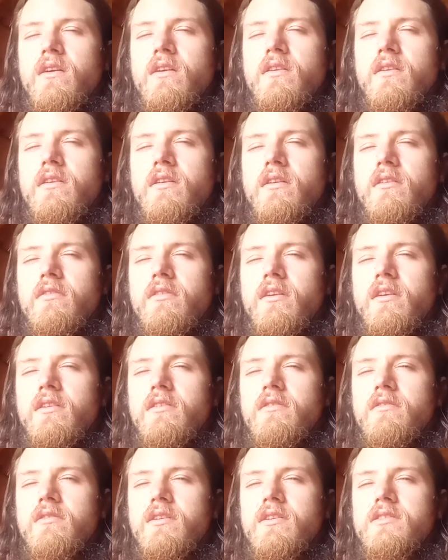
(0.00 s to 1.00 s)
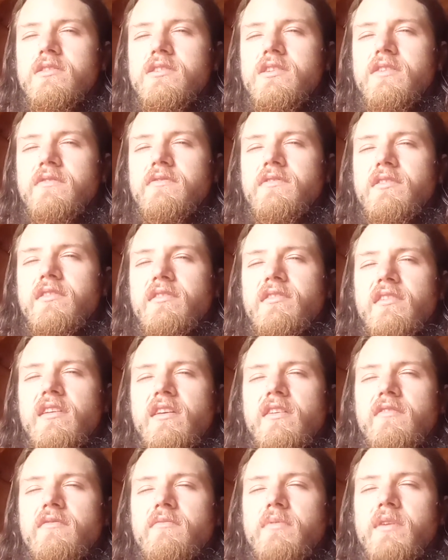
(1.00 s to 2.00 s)
know that you can shift your
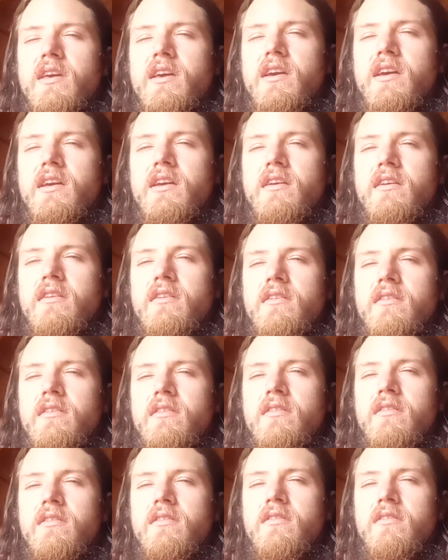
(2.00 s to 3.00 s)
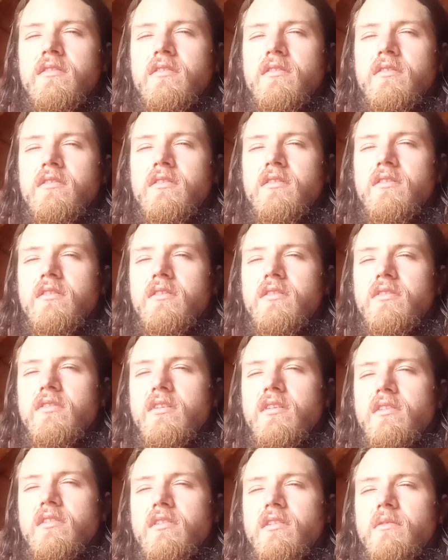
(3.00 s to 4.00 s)
state of being
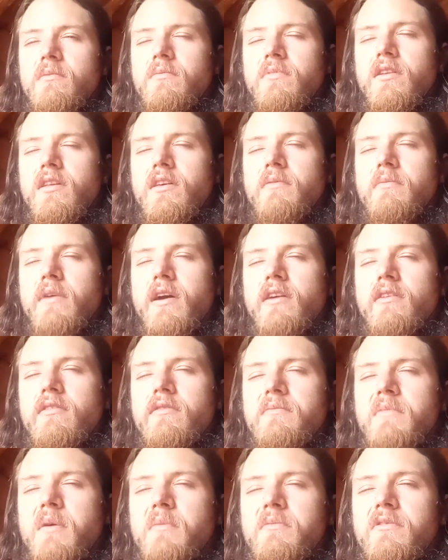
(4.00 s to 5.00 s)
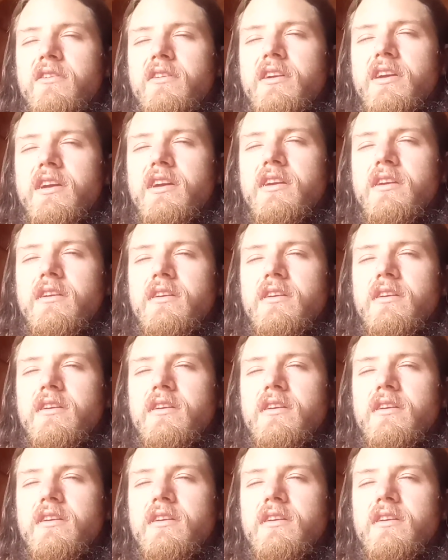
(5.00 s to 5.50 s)
just simply by remembering.